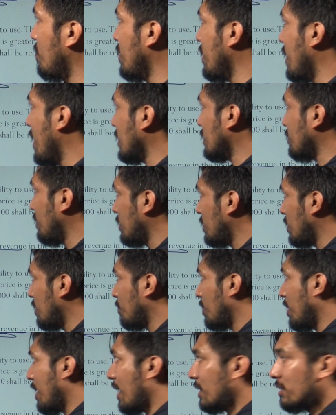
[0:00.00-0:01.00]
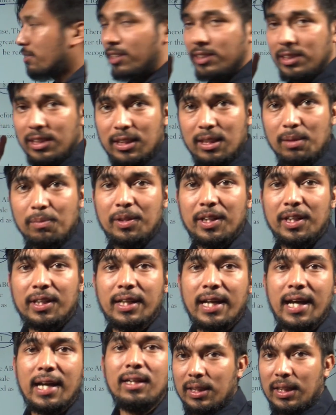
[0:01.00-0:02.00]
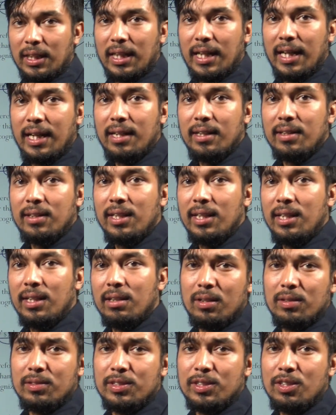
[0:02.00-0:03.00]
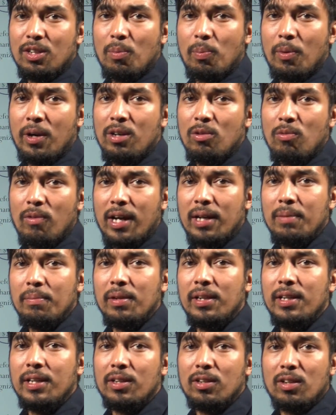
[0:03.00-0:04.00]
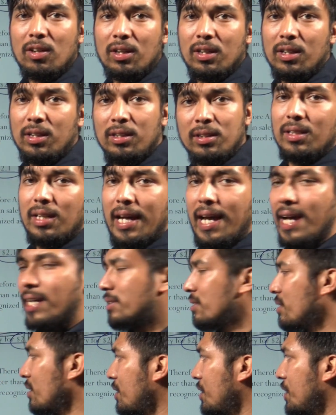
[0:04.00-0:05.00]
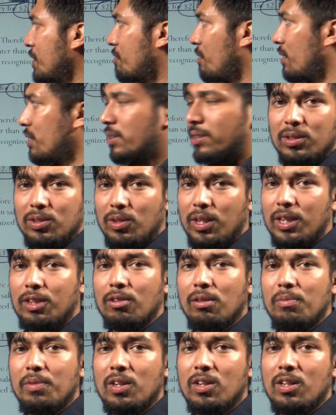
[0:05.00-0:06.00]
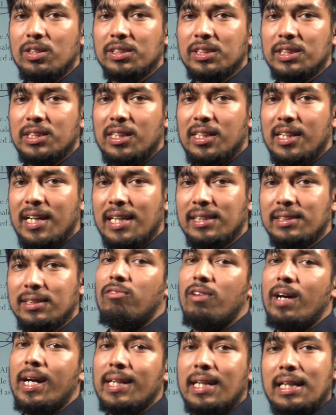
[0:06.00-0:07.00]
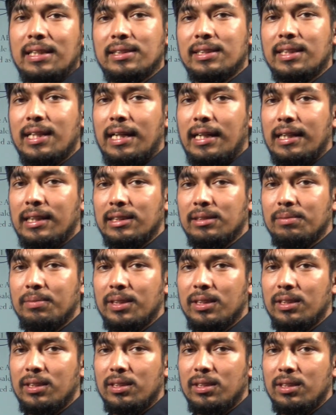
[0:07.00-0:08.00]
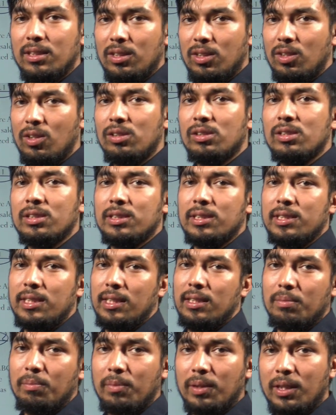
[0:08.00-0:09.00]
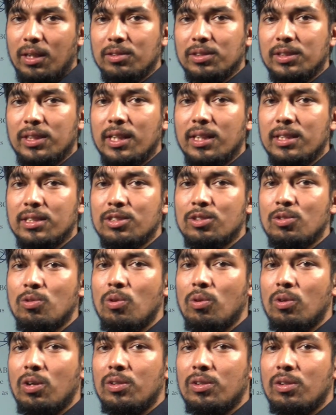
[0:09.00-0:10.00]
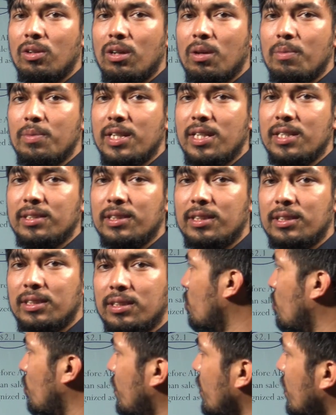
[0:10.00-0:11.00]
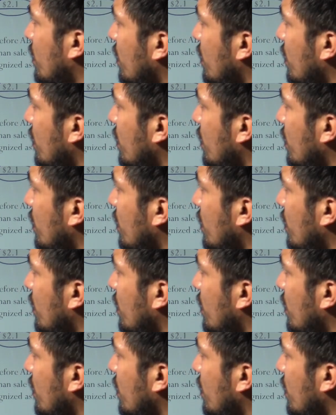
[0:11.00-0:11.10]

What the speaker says: the XYZ Limited can get the $0.1 million as an interest. So it will be considered as financing arrangement, not a sale, because there is no control of the assets within